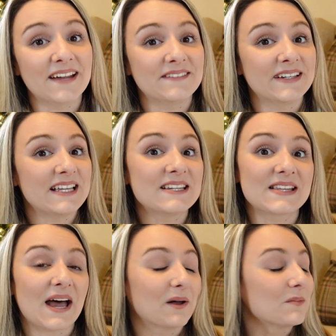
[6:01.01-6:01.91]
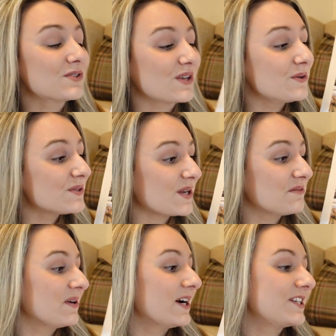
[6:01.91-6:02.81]
It really does help so
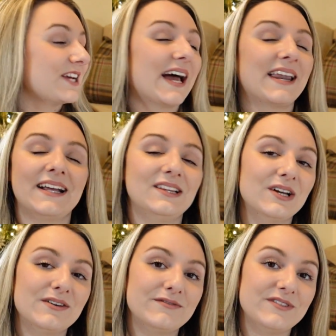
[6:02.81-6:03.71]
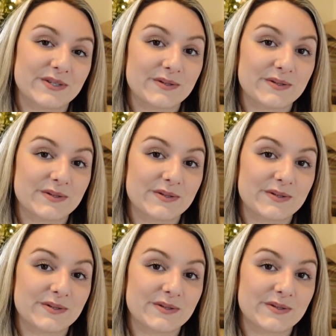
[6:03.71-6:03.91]
much, and I love your